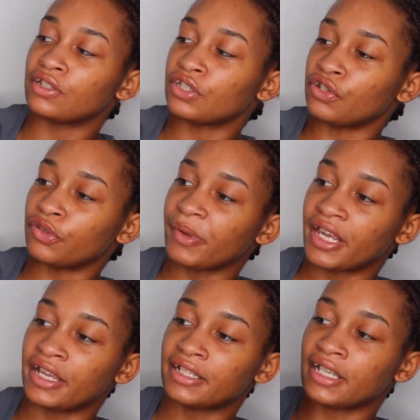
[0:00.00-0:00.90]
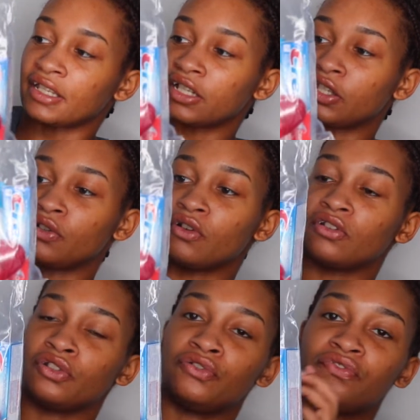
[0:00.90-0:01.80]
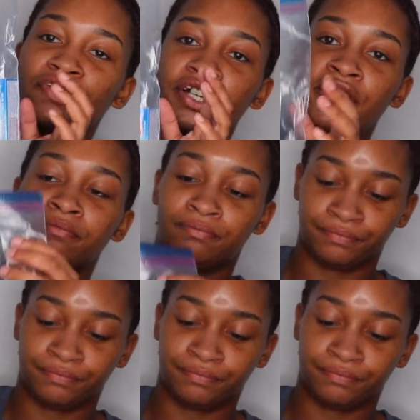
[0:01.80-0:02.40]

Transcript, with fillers: toothpaste and a little loofah.